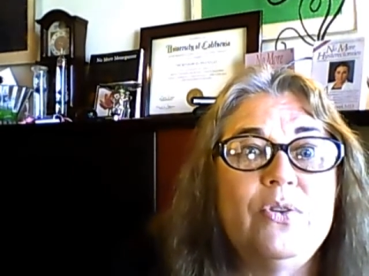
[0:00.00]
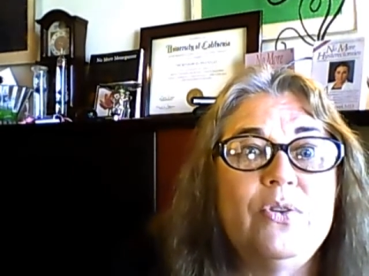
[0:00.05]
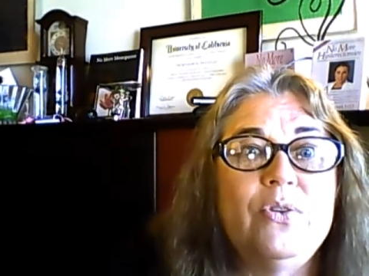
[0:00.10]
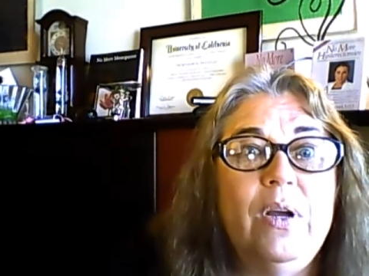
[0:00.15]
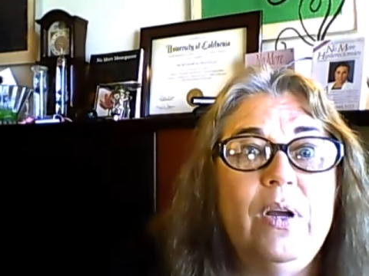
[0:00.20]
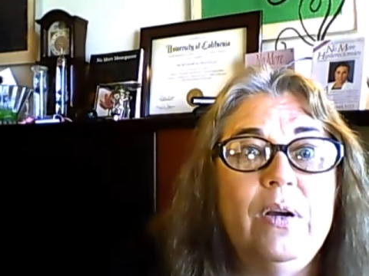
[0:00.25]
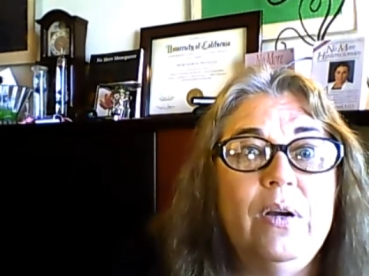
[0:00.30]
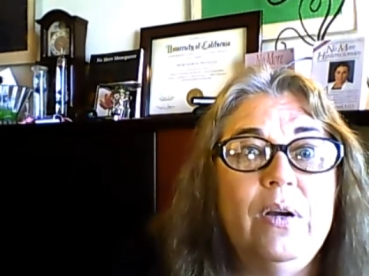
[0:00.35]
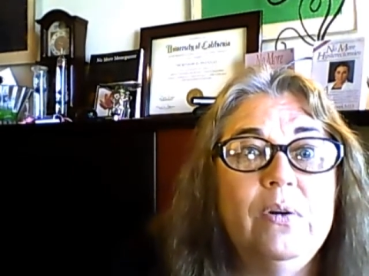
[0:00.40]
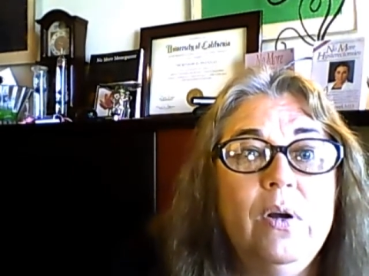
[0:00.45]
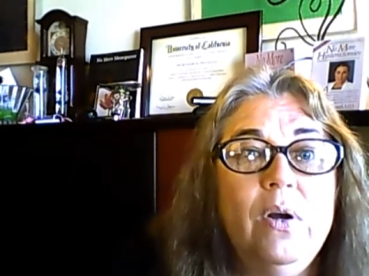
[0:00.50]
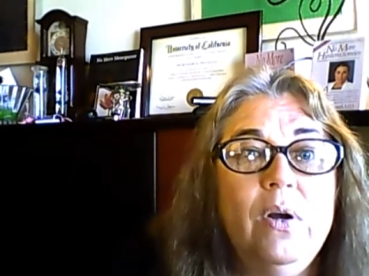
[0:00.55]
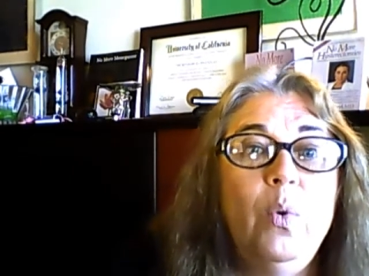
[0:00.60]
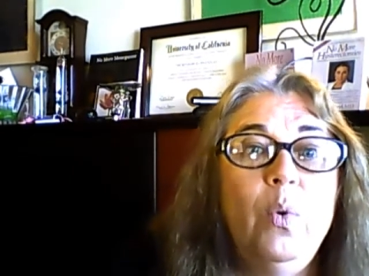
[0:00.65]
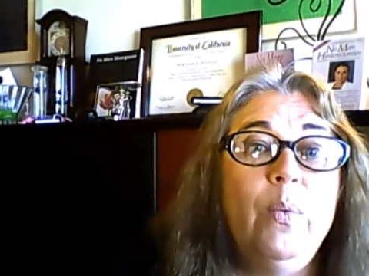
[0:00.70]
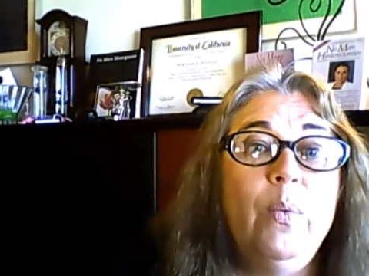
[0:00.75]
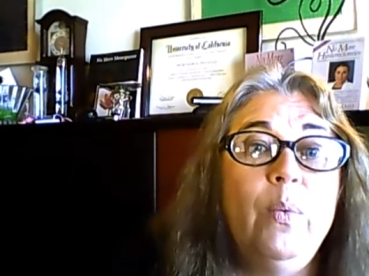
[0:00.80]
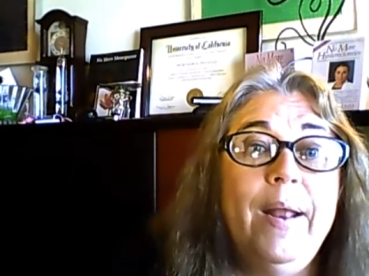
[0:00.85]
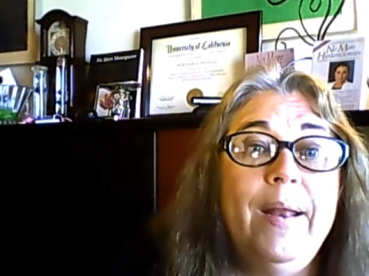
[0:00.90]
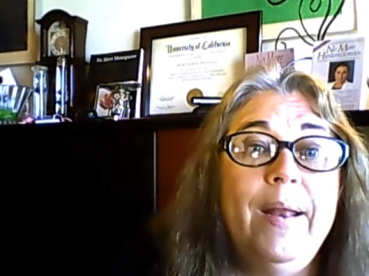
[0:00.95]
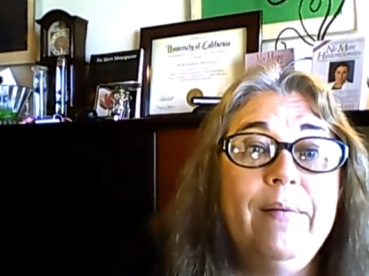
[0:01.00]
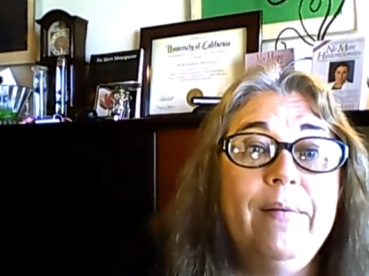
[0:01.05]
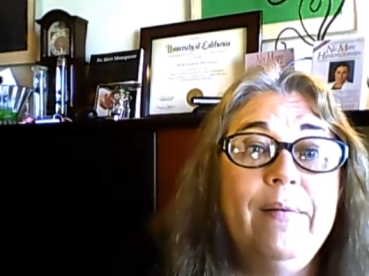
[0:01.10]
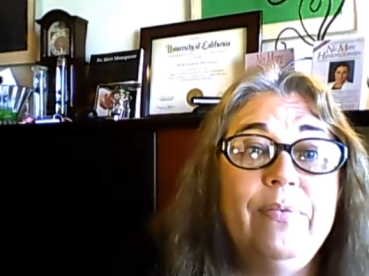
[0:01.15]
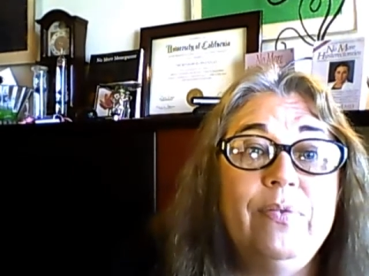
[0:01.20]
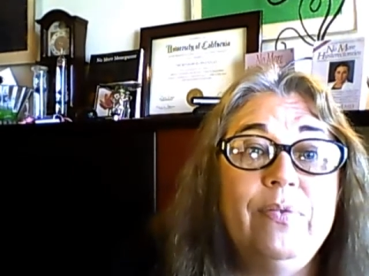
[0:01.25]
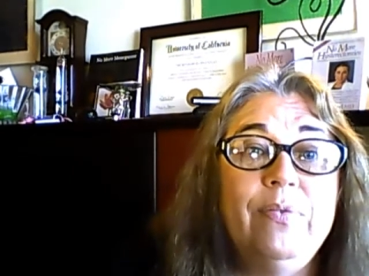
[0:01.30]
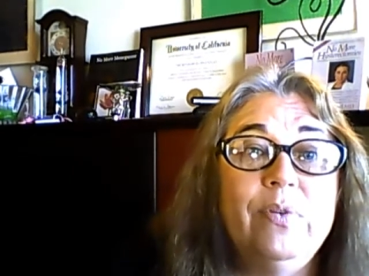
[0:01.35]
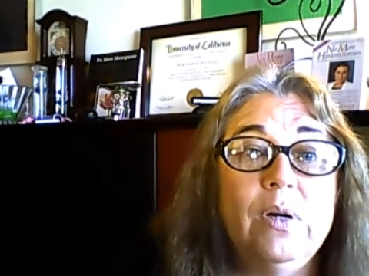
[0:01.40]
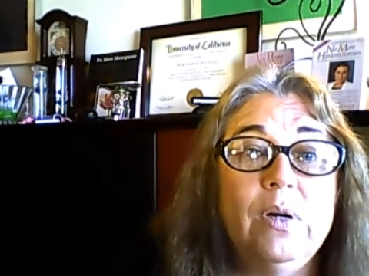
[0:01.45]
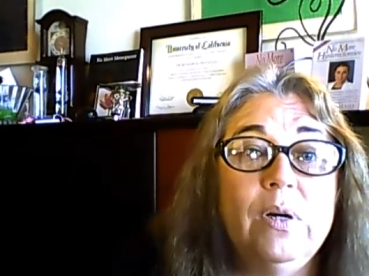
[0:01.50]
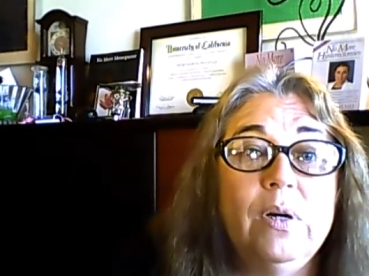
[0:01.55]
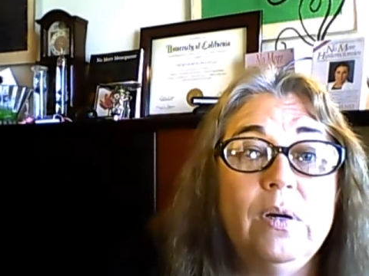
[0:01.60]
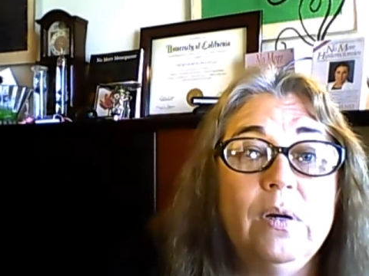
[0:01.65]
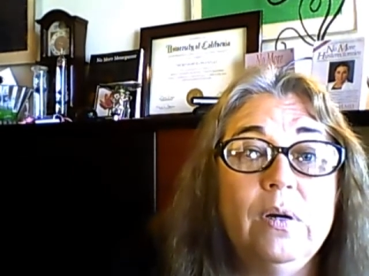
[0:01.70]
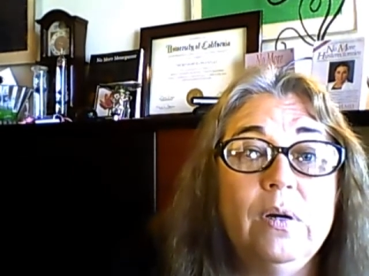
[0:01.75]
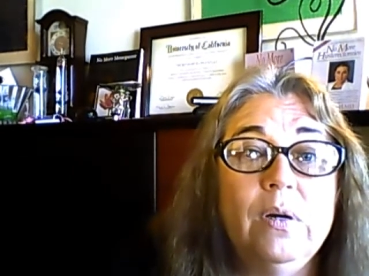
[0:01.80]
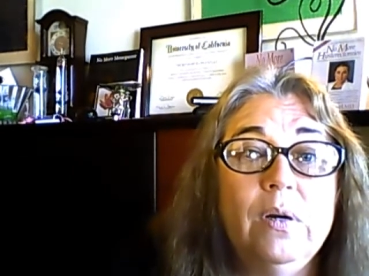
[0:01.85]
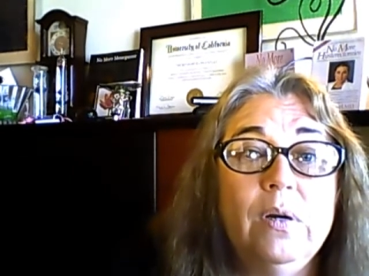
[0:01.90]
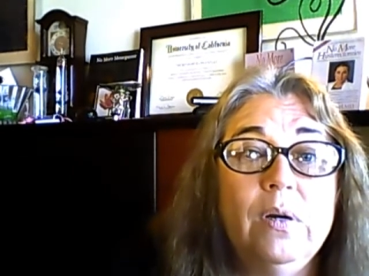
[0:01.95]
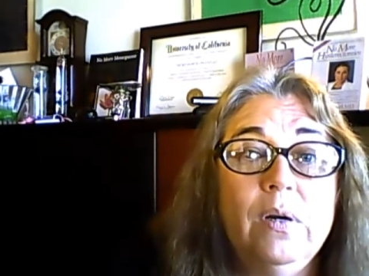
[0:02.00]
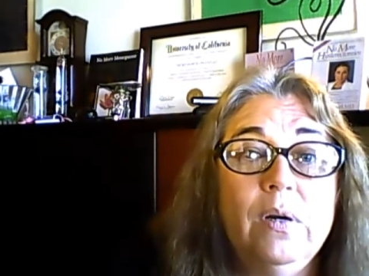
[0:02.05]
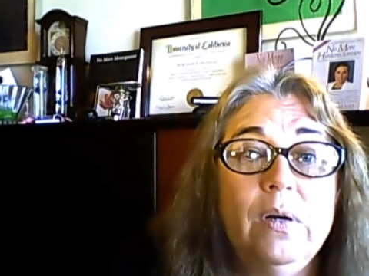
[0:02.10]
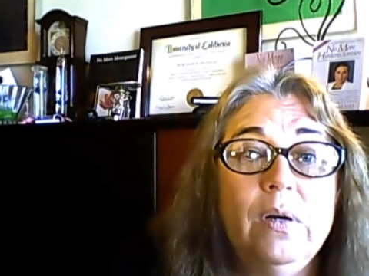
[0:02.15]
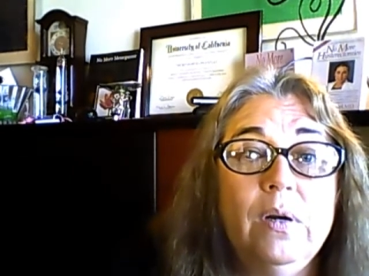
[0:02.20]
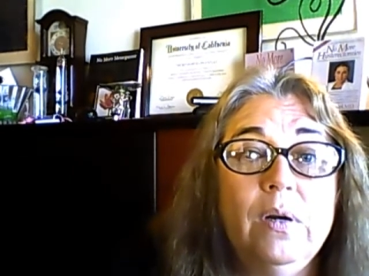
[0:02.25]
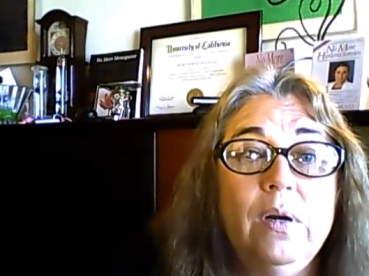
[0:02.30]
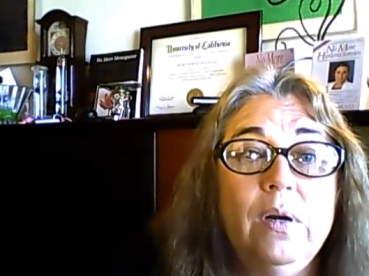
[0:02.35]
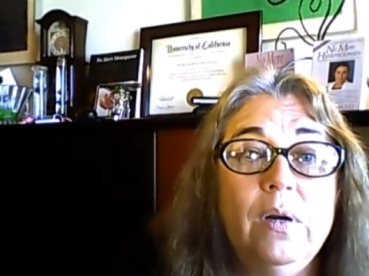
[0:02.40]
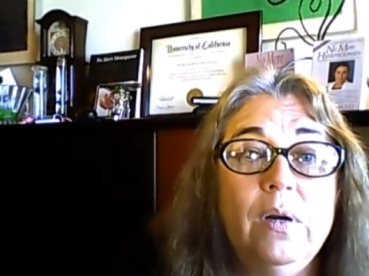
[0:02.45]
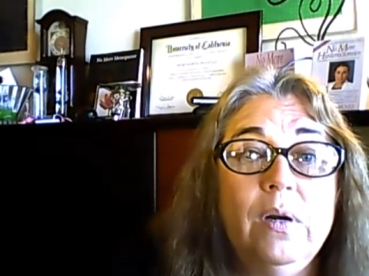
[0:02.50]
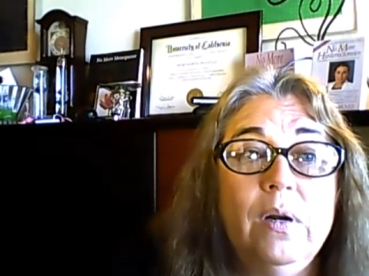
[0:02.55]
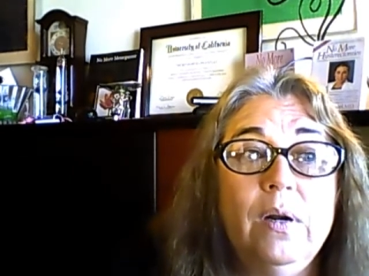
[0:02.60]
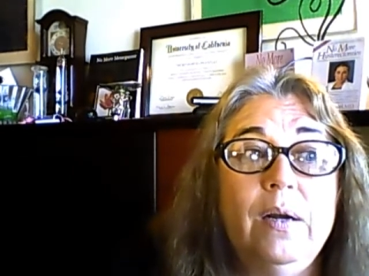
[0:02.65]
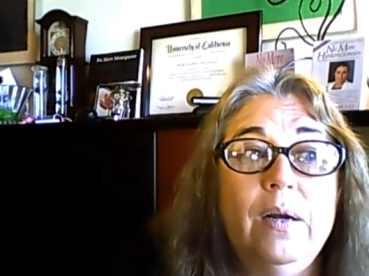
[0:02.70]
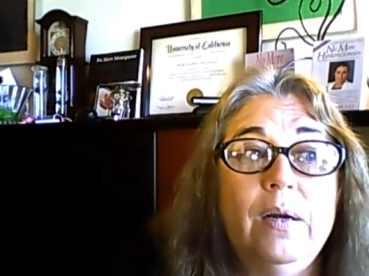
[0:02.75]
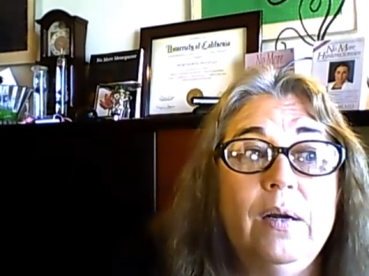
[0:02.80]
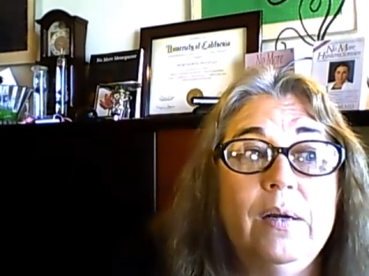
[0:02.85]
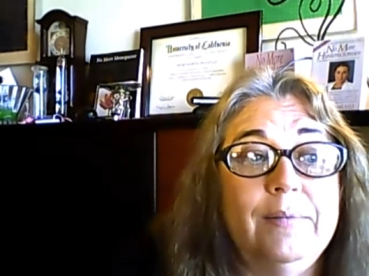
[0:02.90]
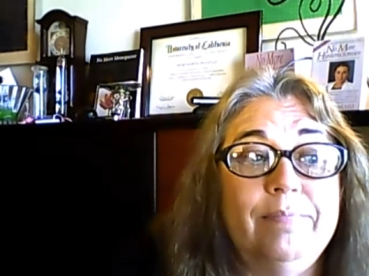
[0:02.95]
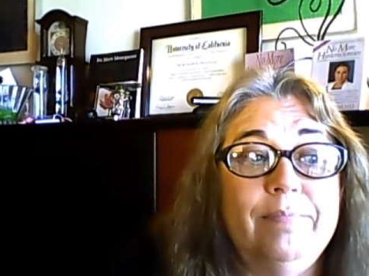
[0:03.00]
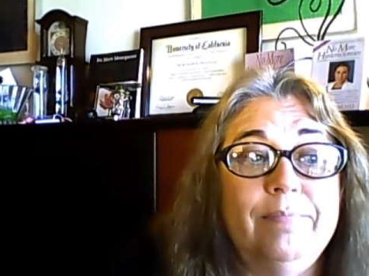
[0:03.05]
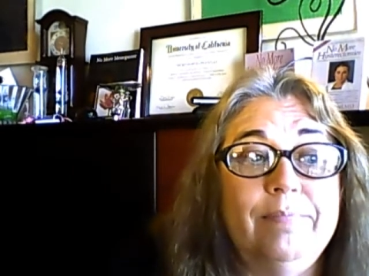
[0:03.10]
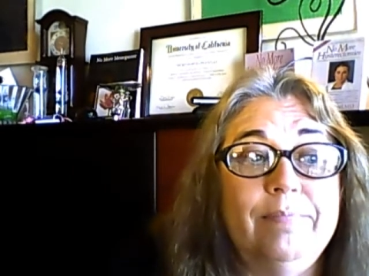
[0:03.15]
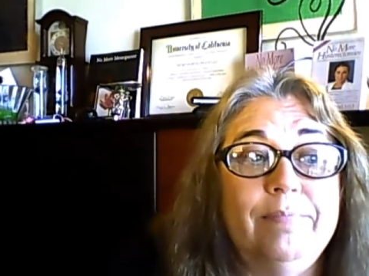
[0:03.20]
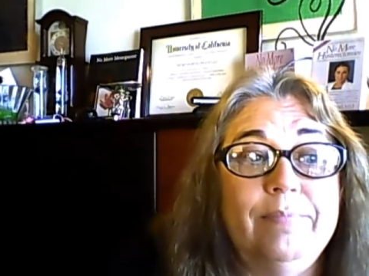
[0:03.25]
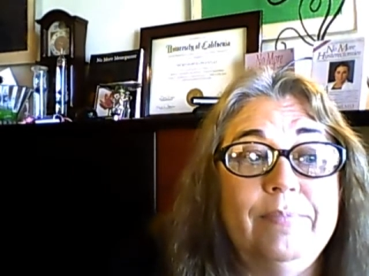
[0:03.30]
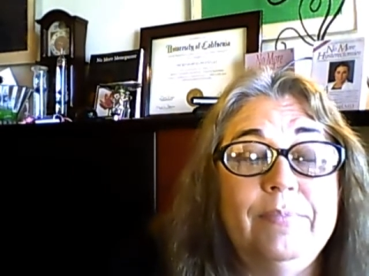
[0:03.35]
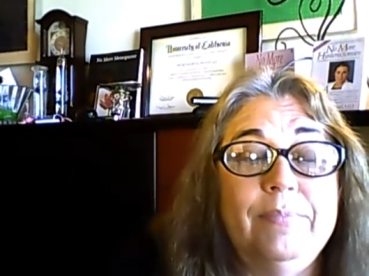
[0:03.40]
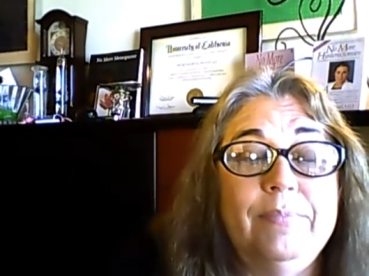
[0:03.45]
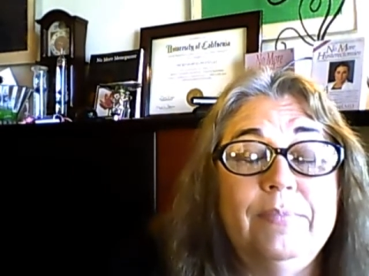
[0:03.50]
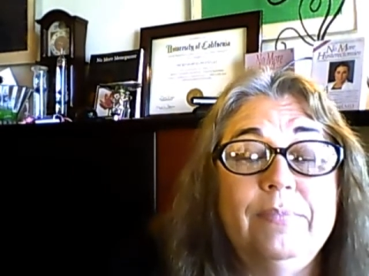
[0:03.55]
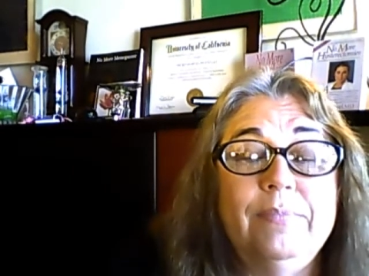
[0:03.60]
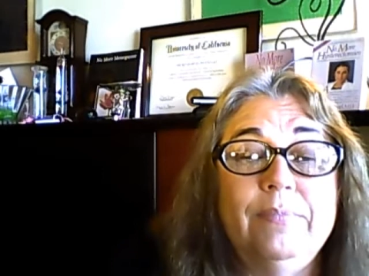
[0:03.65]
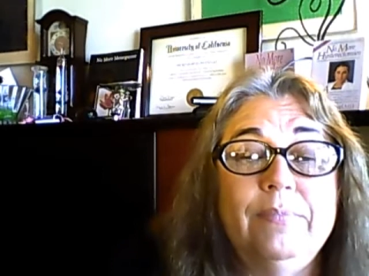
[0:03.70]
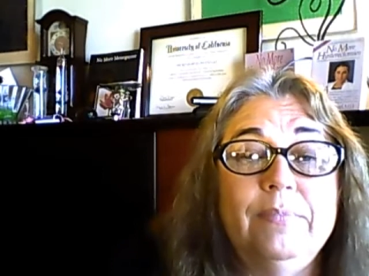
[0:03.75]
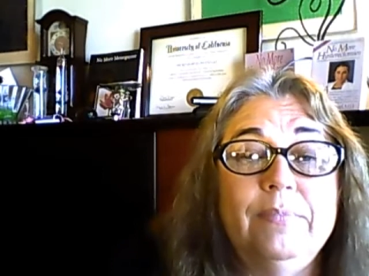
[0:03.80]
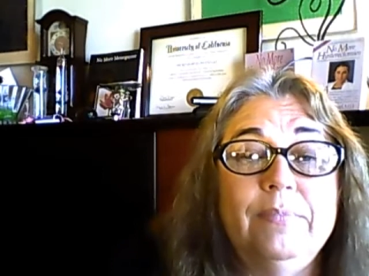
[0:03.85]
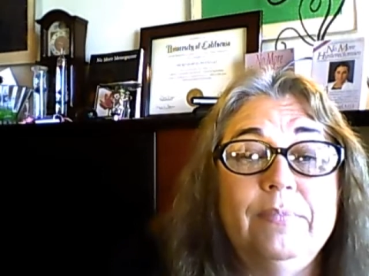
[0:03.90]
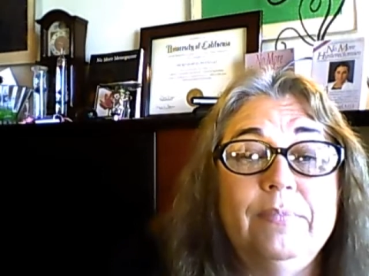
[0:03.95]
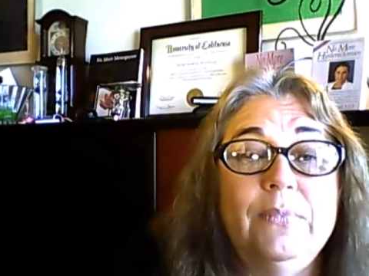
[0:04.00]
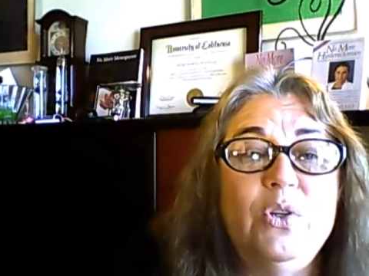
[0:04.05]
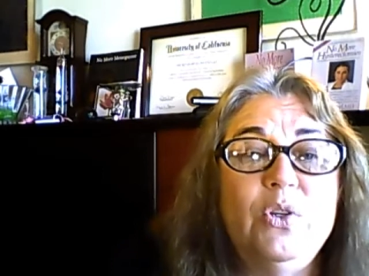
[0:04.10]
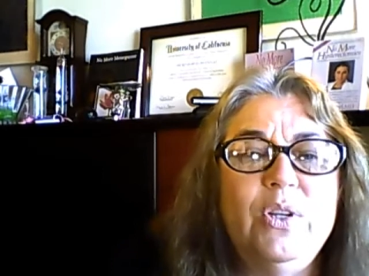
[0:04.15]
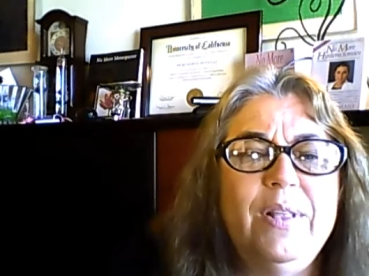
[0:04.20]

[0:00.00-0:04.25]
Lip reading: What are you waiting for? Don't you think that